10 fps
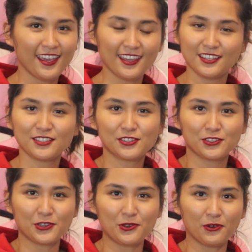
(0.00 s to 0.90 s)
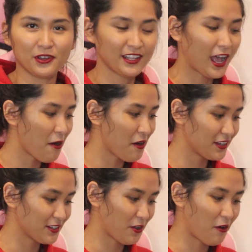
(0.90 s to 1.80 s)
It is true. Now,
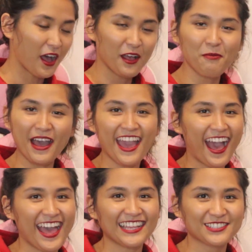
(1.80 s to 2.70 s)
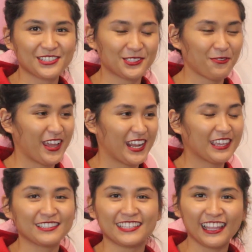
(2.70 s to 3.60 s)
you know, my hands are
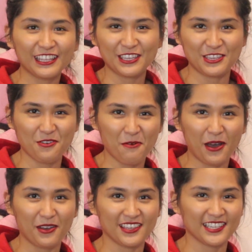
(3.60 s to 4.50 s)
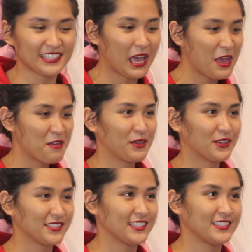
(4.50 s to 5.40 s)
sweating telling you about this
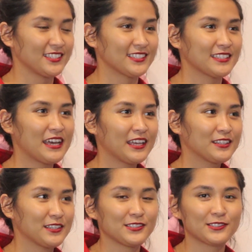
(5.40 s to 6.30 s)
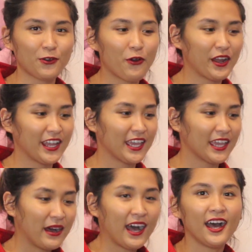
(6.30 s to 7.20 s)
because this is the
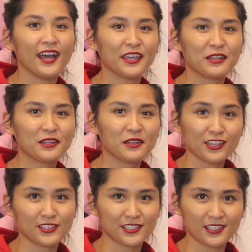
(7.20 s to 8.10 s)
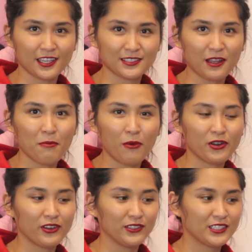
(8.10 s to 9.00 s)
story behind Asia's Next Top
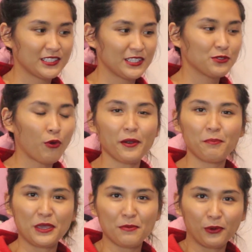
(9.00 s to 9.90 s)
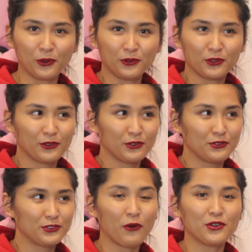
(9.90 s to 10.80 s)
Model. This is what people
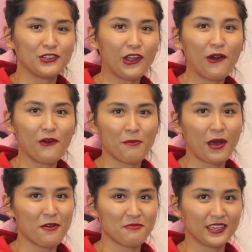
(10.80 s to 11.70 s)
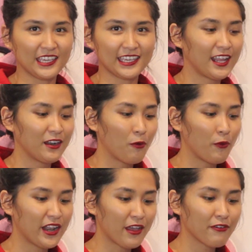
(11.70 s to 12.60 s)
don't know about me. That
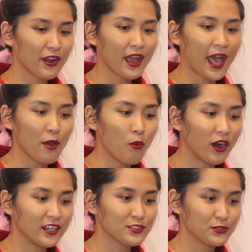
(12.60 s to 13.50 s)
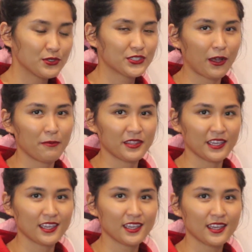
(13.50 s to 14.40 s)
whenever I want to do
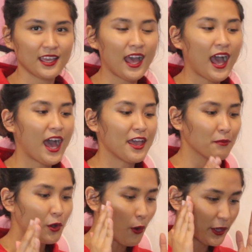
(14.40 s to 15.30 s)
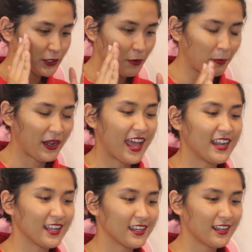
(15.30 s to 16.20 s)
something, I am going to
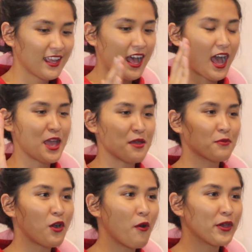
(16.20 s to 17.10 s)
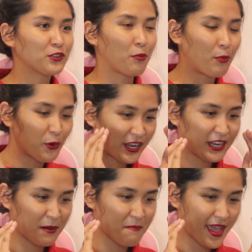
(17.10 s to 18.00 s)
plan it. I am going to put
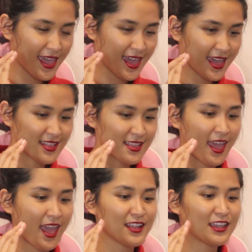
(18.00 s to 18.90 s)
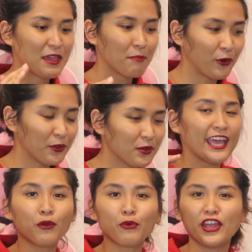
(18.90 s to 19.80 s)
it in my head and keep on
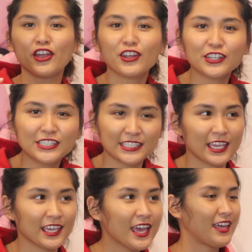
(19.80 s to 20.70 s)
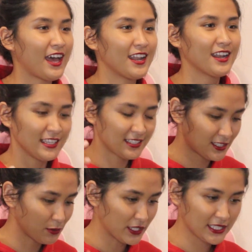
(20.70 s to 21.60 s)
like rehearsing that this
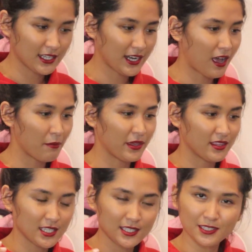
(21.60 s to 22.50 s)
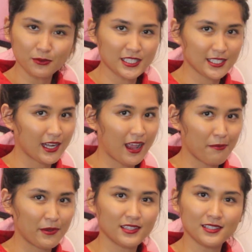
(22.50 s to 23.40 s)
is what's gonna happen, this is what's gonna
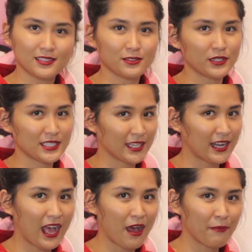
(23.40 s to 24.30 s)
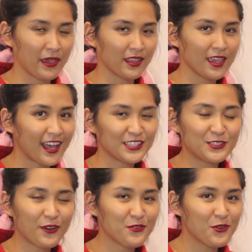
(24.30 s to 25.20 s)
happen, this is what's gonna happen. Guys,
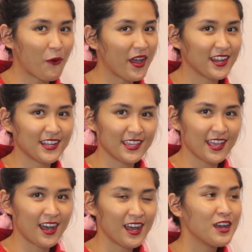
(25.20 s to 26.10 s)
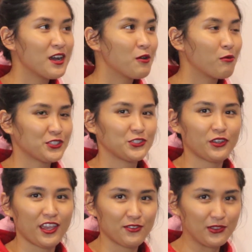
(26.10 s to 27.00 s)
you have no idea what
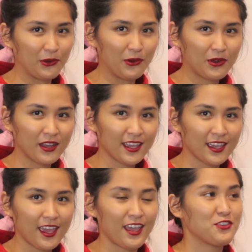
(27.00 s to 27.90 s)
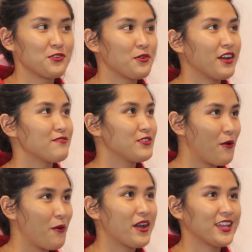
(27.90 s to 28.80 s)
you can do and you have
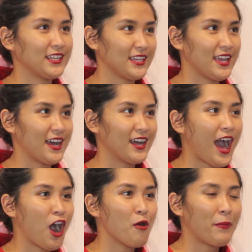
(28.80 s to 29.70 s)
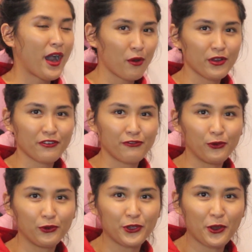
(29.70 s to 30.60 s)
no idea how
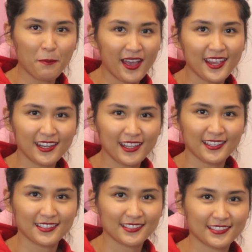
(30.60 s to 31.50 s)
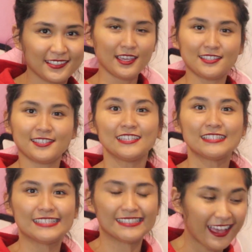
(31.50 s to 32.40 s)
powerful your mind is. It's
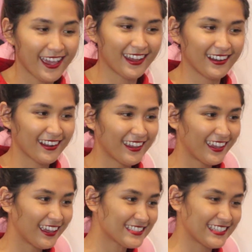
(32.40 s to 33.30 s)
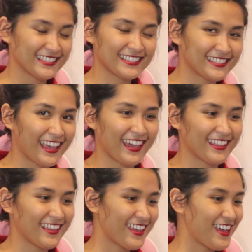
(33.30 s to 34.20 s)
insane. It's
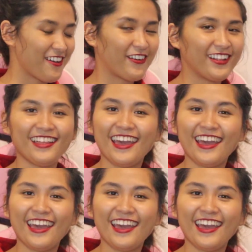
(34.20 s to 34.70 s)
insane. Well,